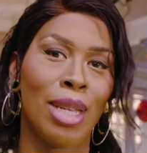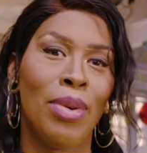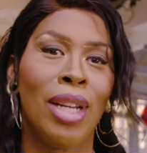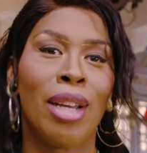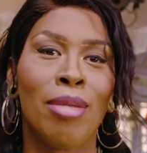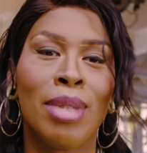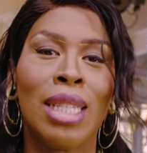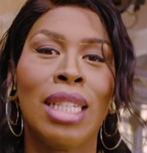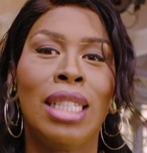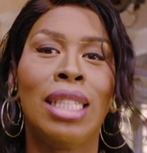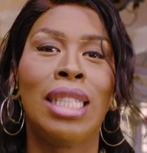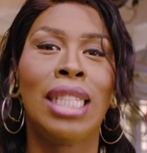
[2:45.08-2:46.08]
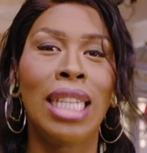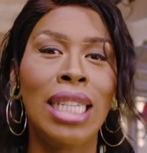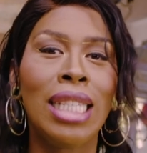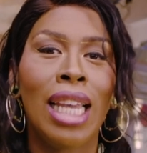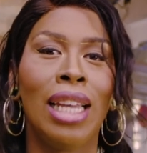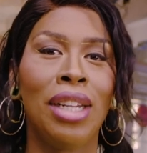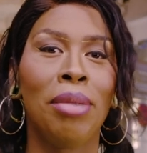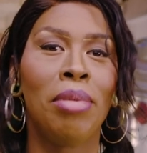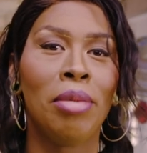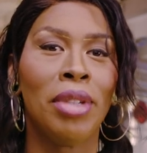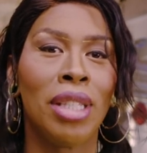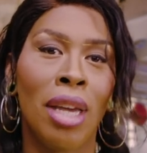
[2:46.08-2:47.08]
so when it comes to detailed
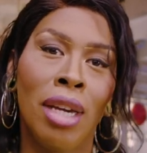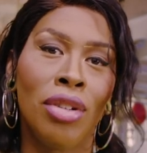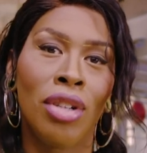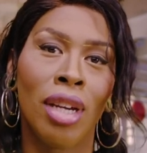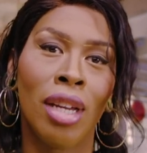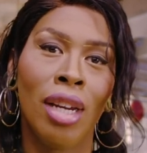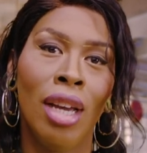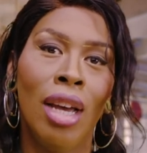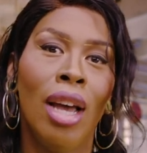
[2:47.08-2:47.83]
implementation,